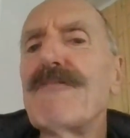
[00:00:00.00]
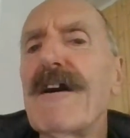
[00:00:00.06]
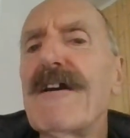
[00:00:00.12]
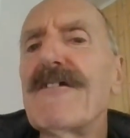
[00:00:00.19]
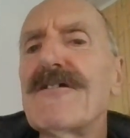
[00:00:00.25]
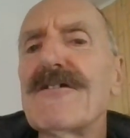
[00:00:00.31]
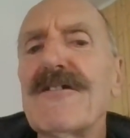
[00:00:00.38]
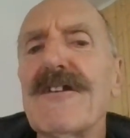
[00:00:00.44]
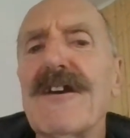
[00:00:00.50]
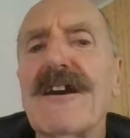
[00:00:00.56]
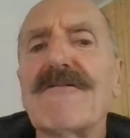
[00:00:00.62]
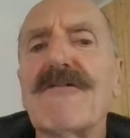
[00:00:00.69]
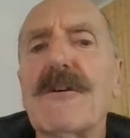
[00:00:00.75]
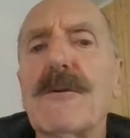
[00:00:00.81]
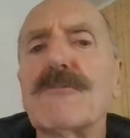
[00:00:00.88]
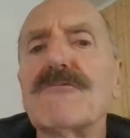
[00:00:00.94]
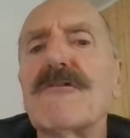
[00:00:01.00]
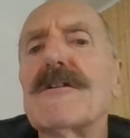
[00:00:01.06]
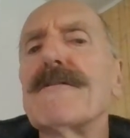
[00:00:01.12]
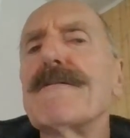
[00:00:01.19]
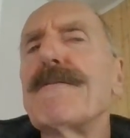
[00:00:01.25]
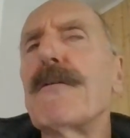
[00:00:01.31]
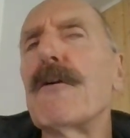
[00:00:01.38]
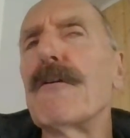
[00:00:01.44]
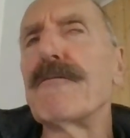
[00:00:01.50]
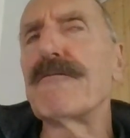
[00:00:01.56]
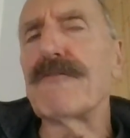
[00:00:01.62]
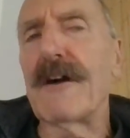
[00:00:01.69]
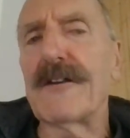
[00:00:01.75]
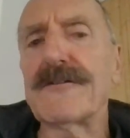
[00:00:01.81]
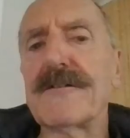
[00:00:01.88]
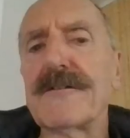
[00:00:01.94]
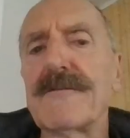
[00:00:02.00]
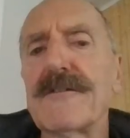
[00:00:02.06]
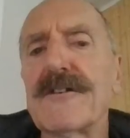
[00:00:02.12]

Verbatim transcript: race theory were in the forefront of